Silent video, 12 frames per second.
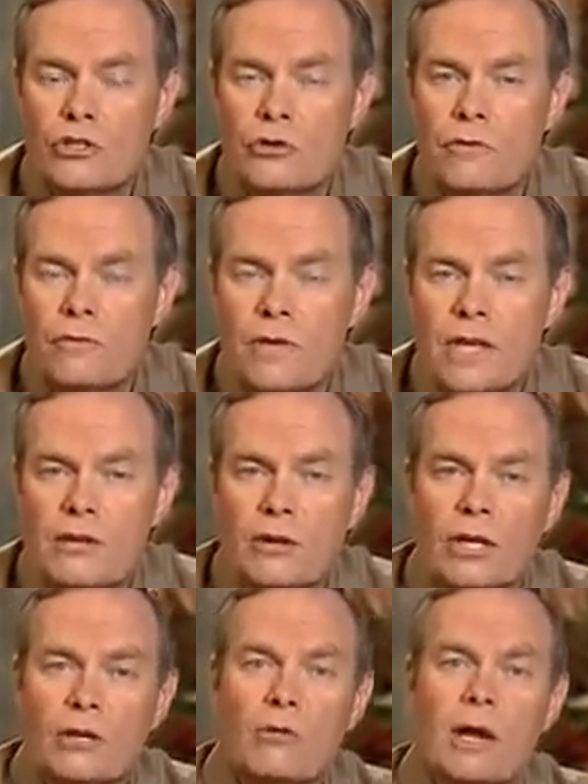you
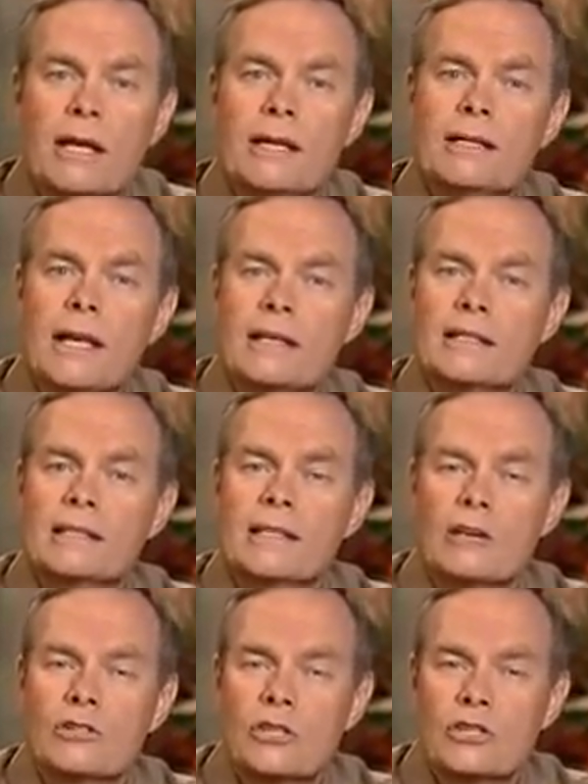feel and recognize that
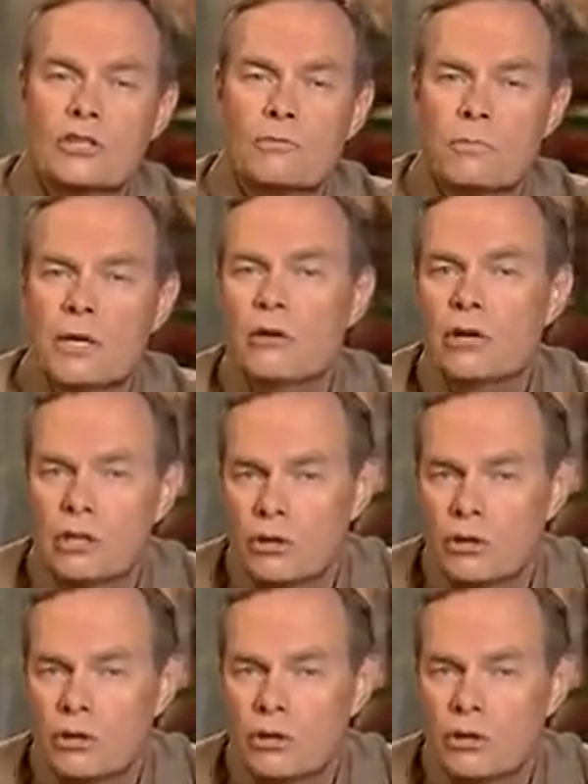there's a spirit